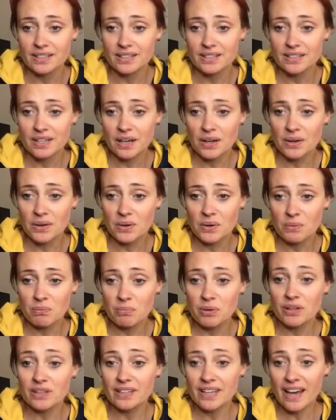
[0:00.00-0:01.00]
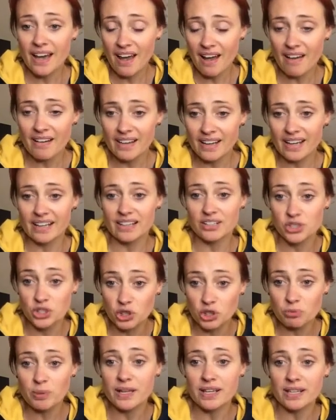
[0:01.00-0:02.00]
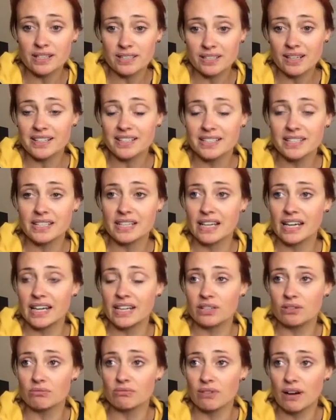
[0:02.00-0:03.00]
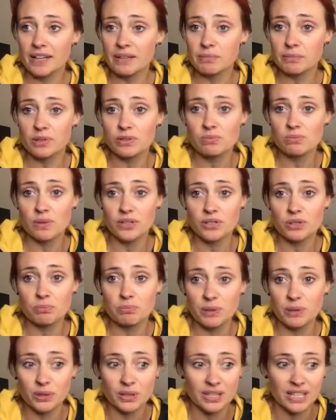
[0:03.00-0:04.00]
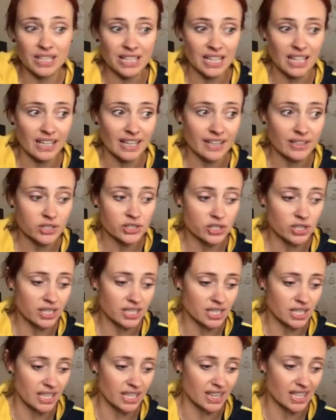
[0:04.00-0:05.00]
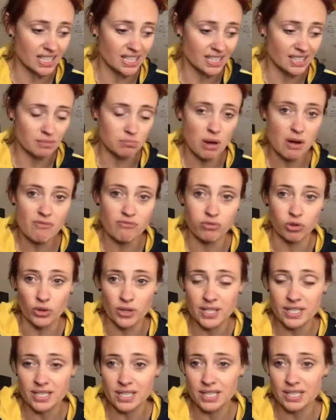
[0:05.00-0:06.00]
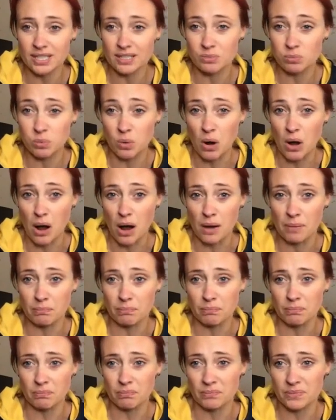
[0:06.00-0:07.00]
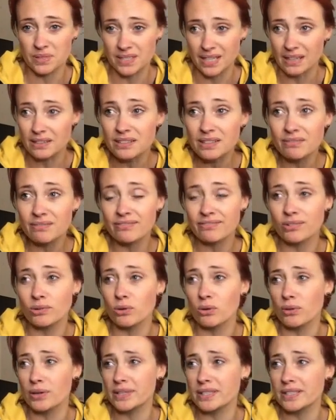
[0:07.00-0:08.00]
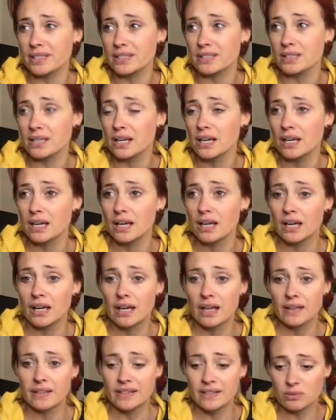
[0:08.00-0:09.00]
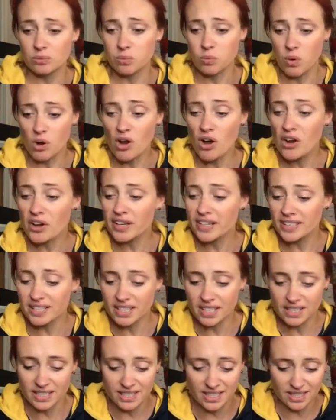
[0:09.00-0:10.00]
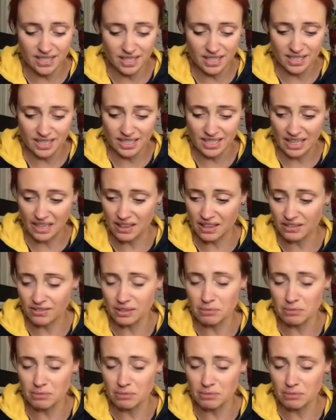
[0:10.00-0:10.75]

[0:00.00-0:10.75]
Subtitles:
But yeah, it should be exciting, Kate. You're right, because when you're building a collection, it's like, this is my voice. This is what I'm standing for. This work is going to sit together.